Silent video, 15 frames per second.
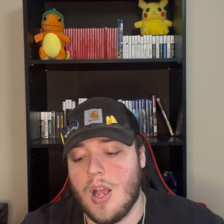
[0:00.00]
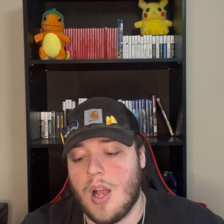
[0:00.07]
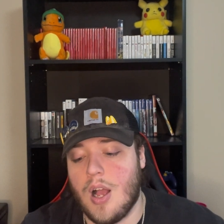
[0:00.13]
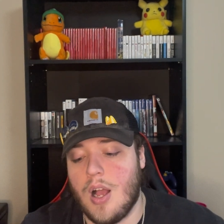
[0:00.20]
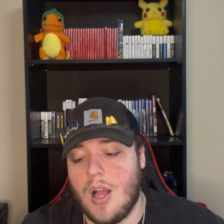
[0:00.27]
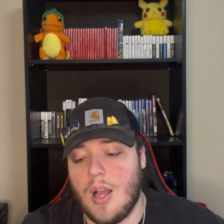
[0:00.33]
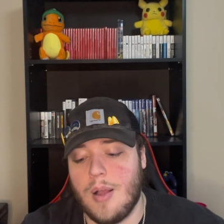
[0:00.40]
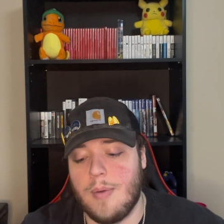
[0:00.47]

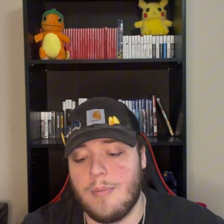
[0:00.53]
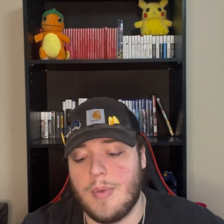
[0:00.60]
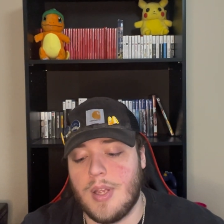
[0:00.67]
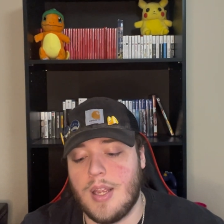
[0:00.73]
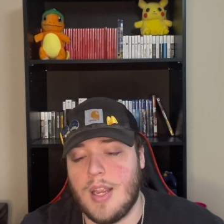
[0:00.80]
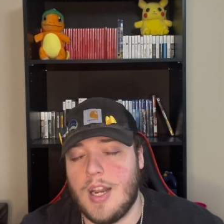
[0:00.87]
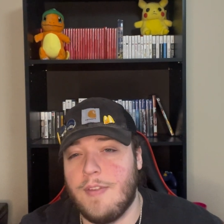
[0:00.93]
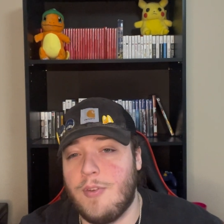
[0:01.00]
And
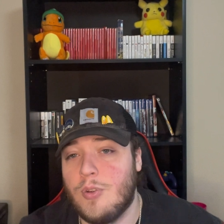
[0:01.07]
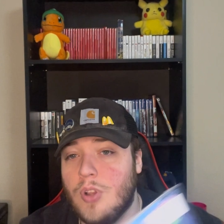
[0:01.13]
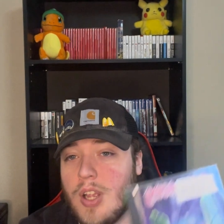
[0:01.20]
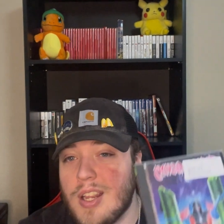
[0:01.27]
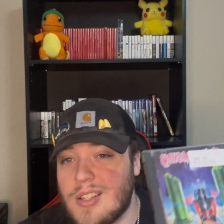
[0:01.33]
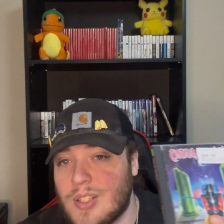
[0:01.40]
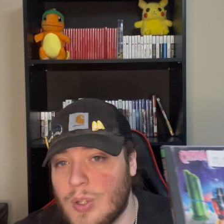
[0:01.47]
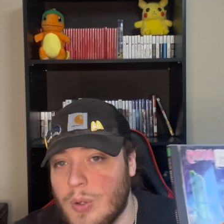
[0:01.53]
if you look
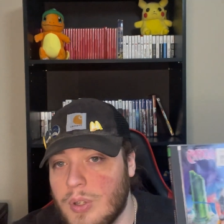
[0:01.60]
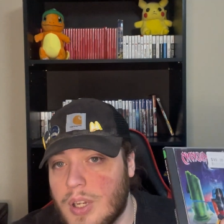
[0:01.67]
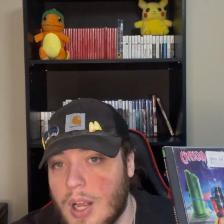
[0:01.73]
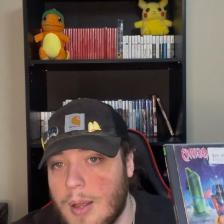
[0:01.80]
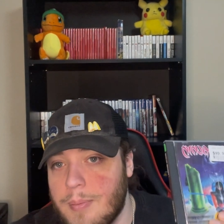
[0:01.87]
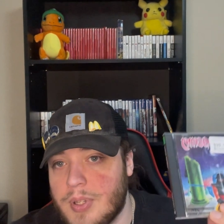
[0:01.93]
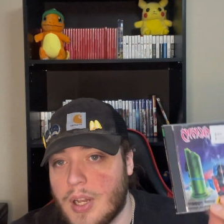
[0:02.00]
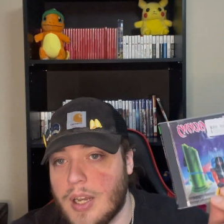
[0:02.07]
at sold
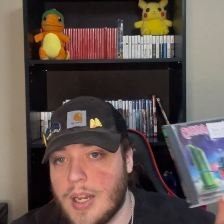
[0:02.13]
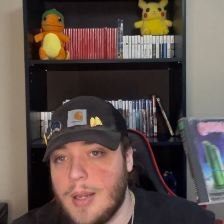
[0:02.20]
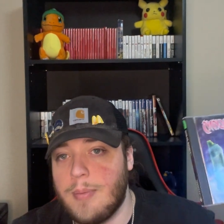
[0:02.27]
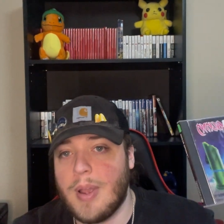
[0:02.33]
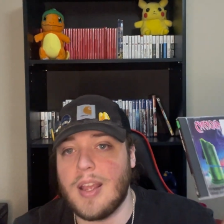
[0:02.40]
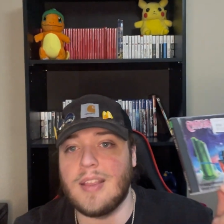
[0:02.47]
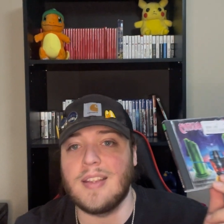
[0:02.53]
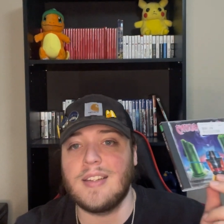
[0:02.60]
comps on
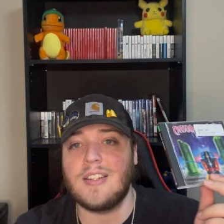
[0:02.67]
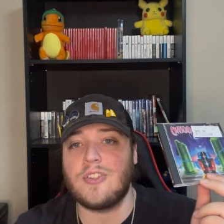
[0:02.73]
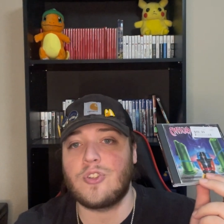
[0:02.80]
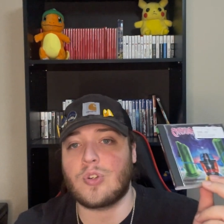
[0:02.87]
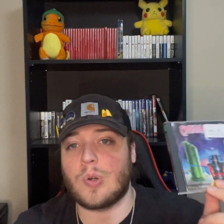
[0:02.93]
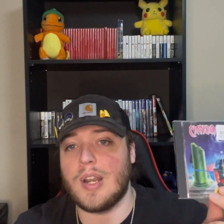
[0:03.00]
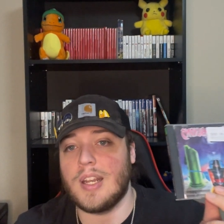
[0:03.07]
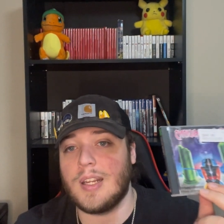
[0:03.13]
eBay, this is
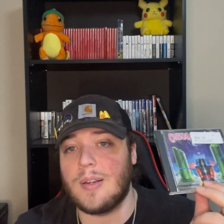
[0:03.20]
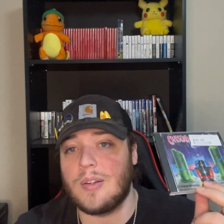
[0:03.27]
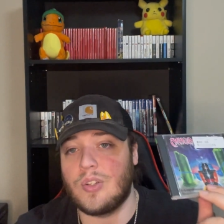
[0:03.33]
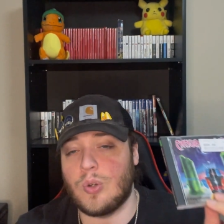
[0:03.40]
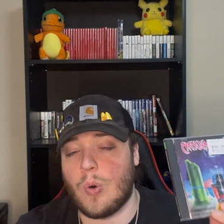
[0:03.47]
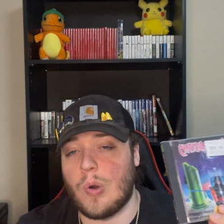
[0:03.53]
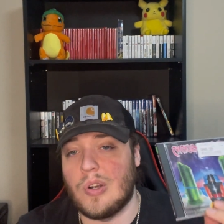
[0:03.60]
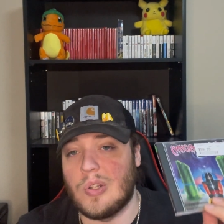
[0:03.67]
trending
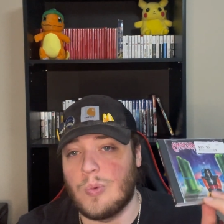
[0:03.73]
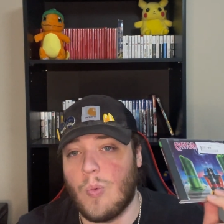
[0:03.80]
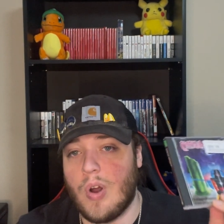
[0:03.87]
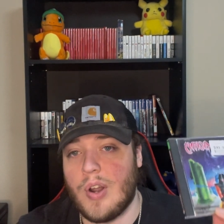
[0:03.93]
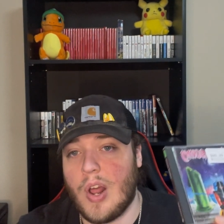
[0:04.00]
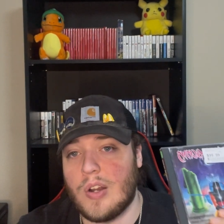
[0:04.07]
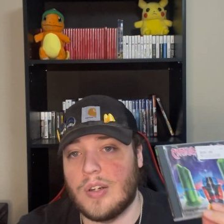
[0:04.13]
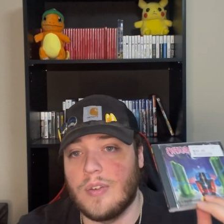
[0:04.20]
towards
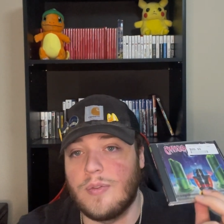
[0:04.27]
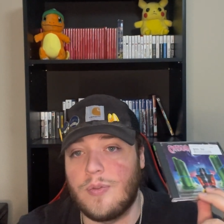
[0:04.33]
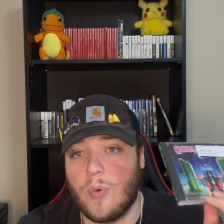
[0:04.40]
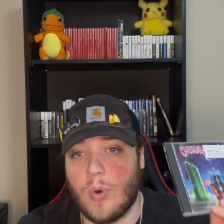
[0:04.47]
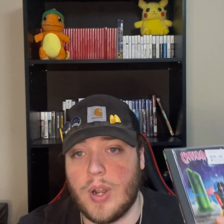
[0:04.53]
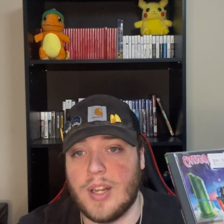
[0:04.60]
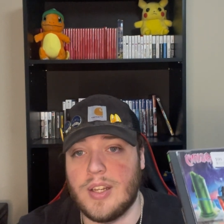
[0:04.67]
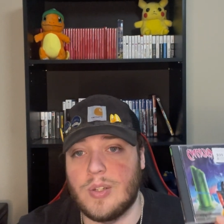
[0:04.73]

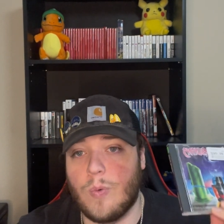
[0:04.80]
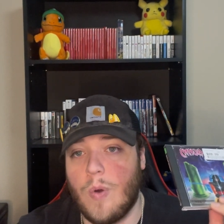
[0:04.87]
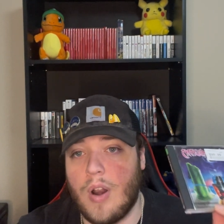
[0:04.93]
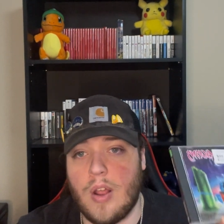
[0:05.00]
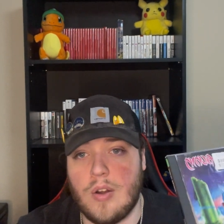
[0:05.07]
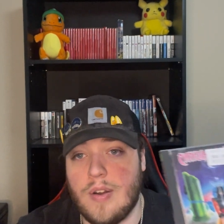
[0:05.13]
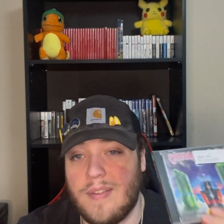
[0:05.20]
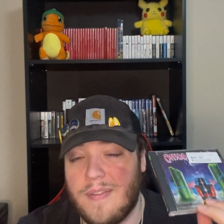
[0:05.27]
$140 to
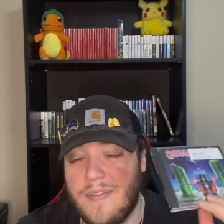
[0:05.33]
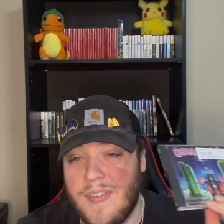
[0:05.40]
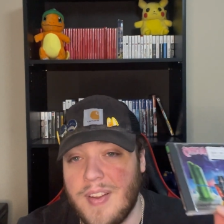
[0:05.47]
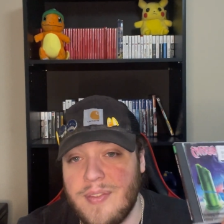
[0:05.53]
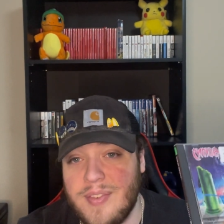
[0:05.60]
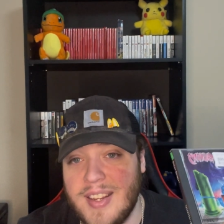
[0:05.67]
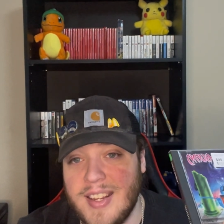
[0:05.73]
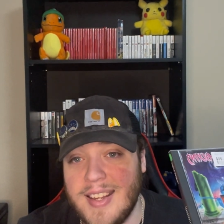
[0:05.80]

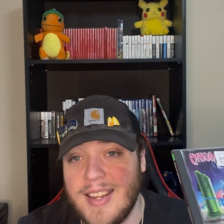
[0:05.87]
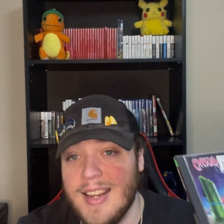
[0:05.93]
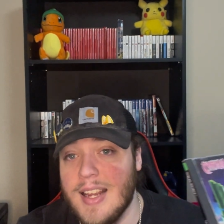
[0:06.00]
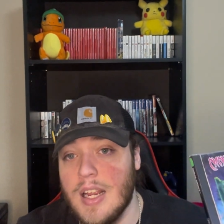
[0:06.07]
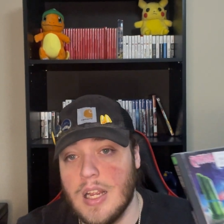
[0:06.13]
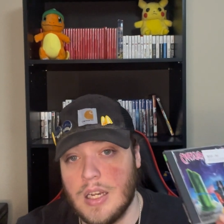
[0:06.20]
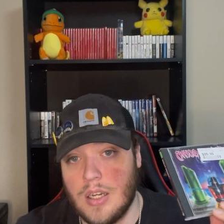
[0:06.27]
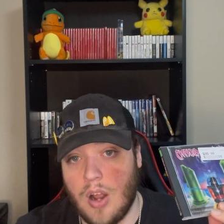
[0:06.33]
$150.
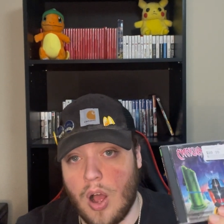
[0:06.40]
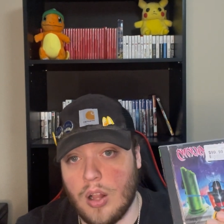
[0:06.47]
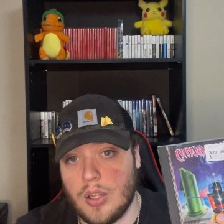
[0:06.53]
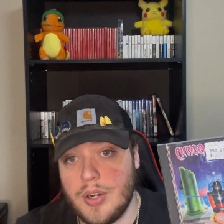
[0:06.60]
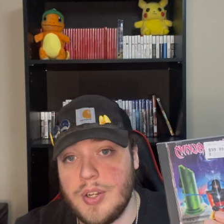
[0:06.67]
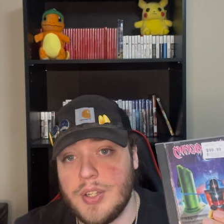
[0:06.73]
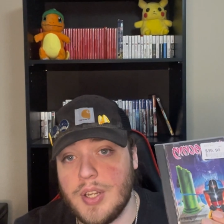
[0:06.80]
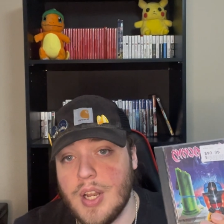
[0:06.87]

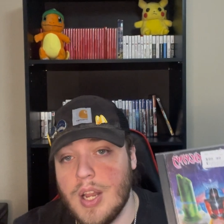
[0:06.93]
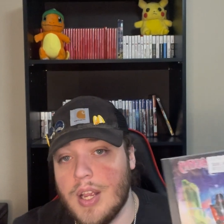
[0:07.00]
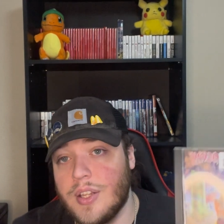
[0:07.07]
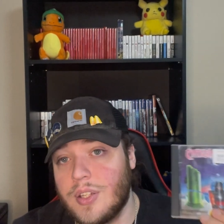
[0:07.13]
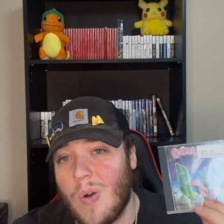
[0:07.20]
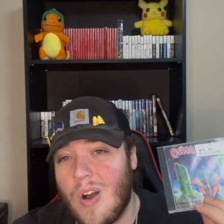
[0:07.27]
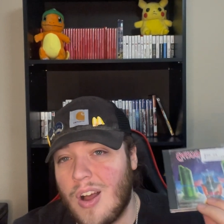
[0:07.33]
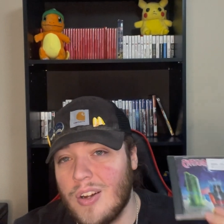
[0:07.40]

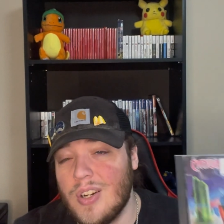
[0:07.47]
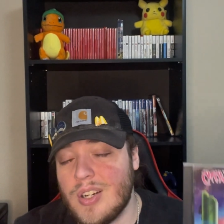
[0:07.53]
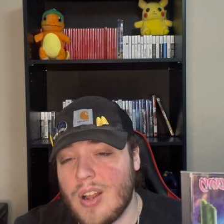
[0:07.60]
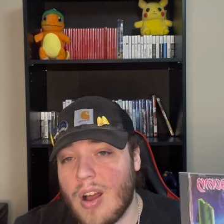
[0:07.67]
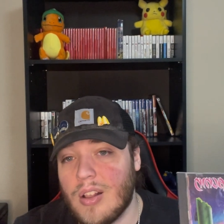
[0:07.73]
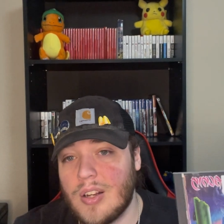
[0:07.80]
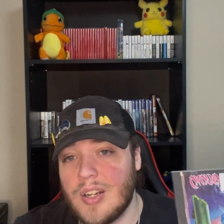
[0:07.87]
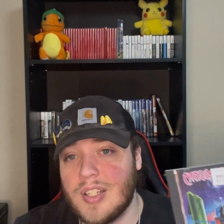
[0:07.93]
So
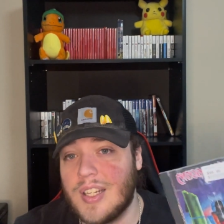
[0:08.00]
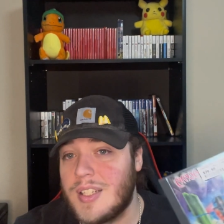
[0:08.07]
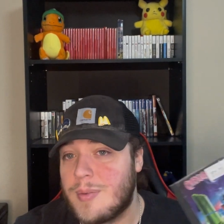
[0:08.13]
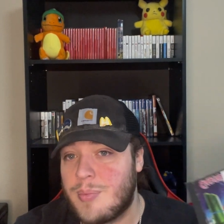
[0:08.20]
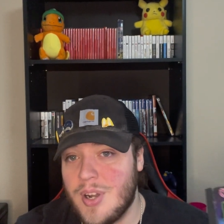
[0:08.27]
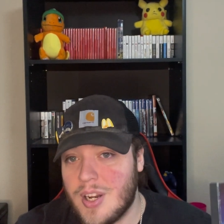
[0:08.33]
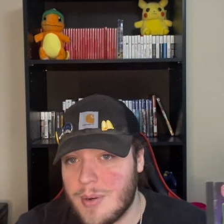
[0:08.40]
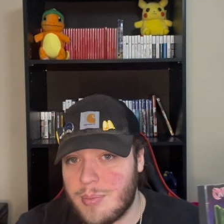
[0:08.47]
$100 is a
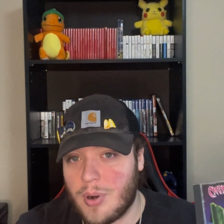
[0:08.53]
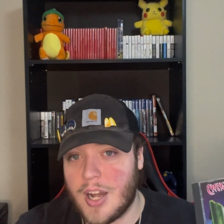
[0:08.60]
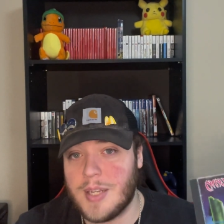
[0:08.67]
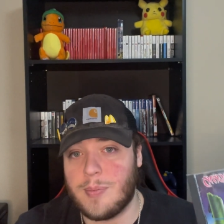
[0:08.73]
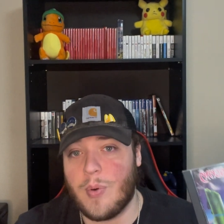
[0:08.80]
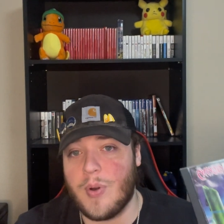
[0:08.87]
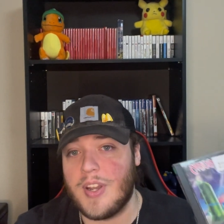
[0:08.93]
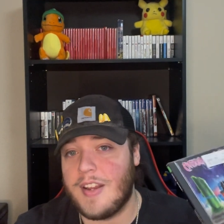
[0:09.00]
pretty good price
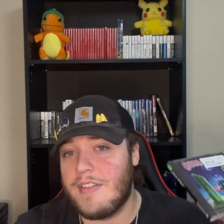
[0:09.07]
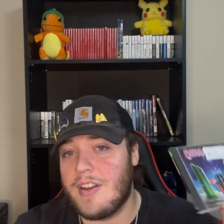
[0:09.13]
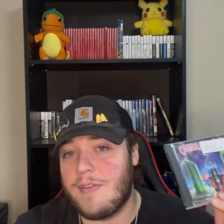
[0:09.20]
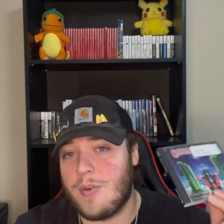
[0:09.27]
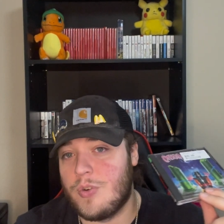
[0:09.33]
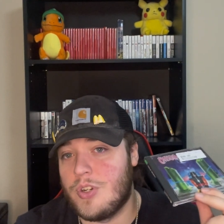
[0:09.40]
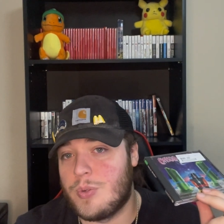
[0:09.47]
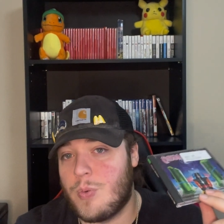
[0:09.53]
point, even if
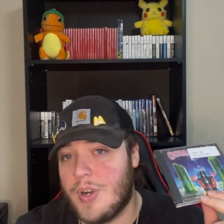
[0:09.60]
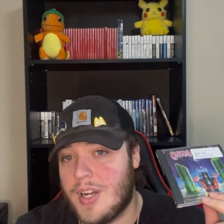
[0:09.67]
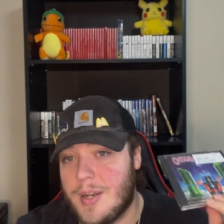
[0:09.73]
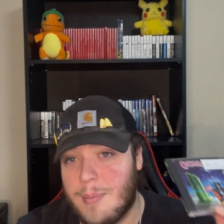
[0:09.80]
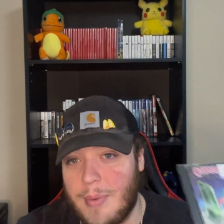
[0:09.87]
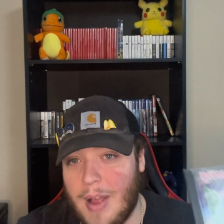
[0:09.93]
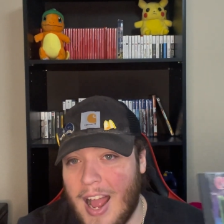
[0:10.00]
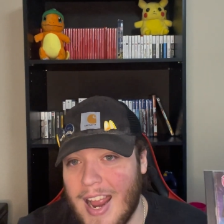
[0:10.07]
you were just wanting to
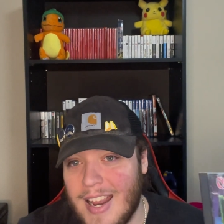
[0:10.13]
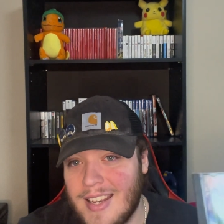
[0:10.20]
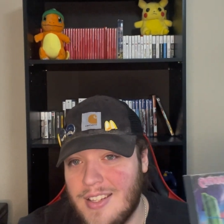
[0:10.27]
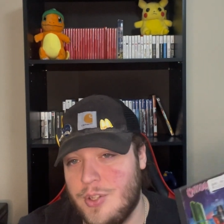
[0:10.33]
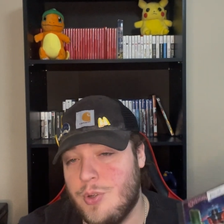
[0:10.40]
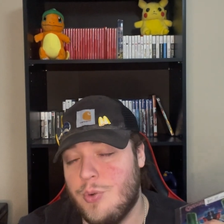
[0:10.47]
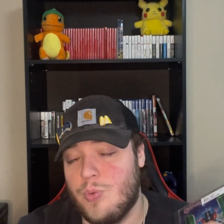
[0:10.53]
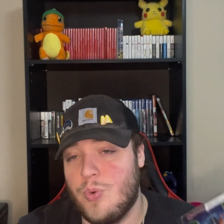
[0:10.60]
buy it
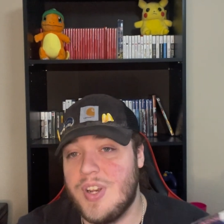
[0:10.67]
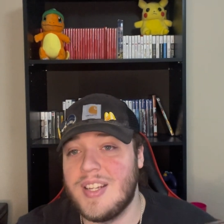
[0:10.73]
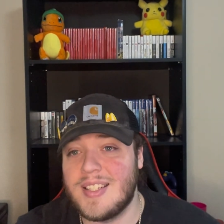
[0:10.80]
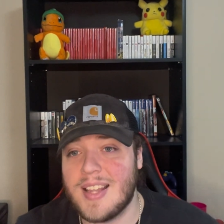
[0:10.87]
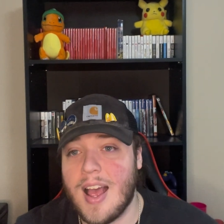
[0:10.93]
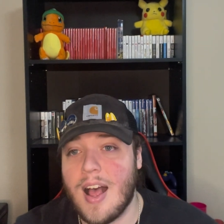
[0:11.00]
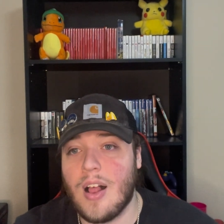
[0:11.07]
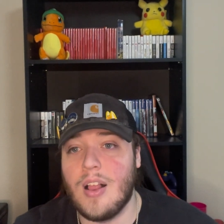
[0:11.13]
to
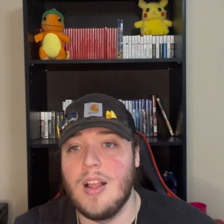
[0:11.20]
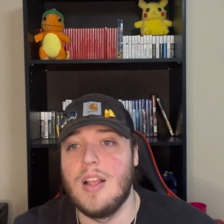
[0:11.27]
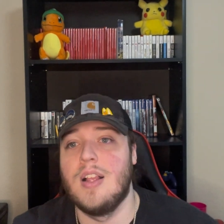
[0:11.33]
resell.